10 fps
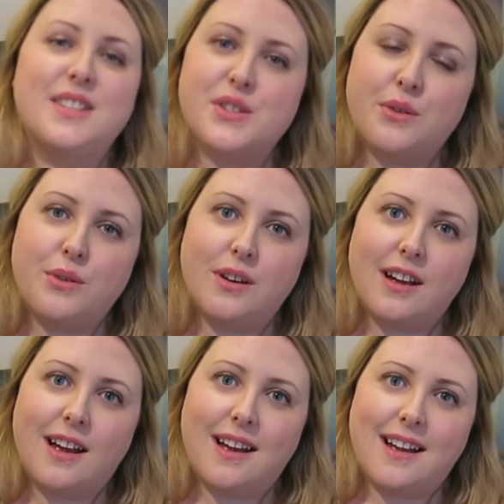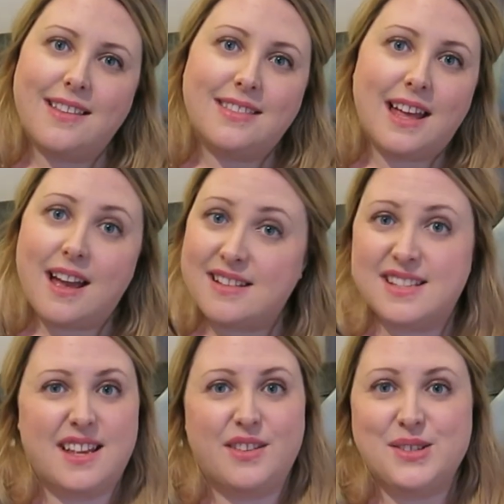So as
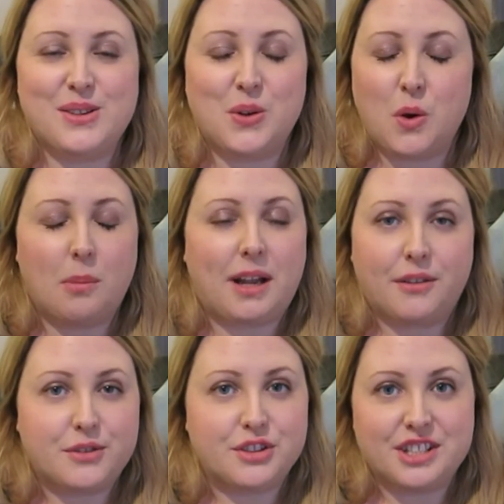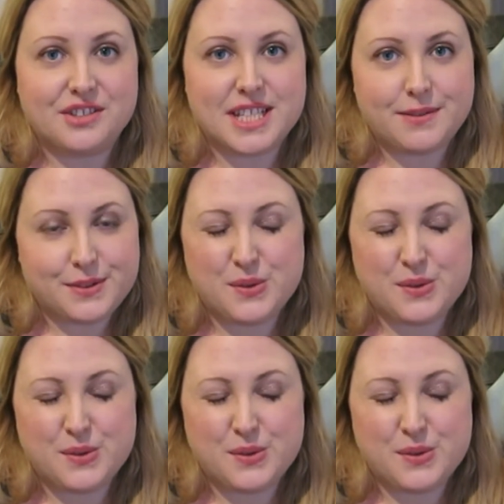I said, this is going to go up after New Year's Eve,